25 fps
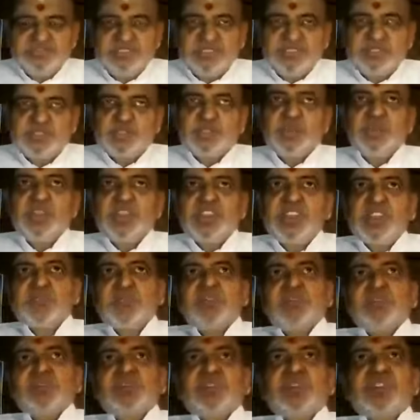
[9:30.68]
So we are
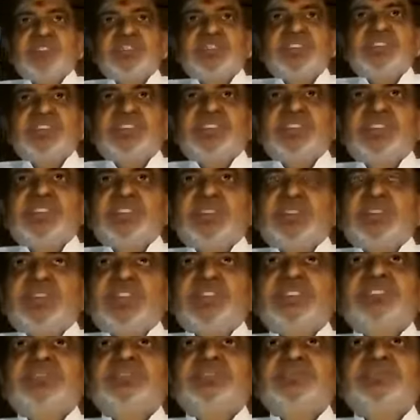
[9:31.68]
able to concentrate on
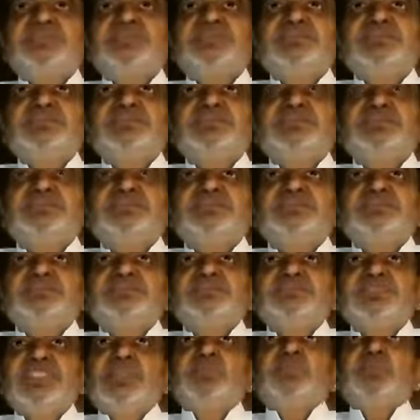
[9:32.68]

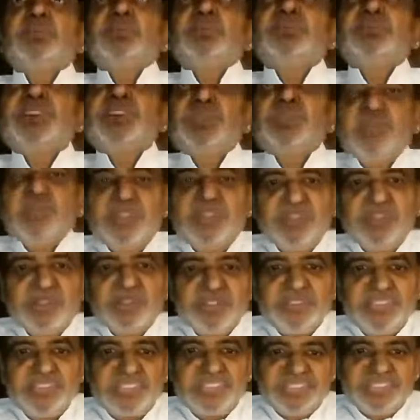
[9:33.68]
the puja going
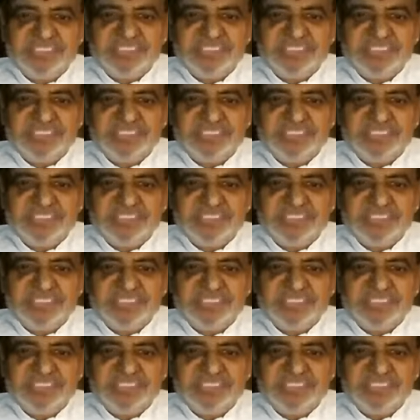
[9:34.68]
on there.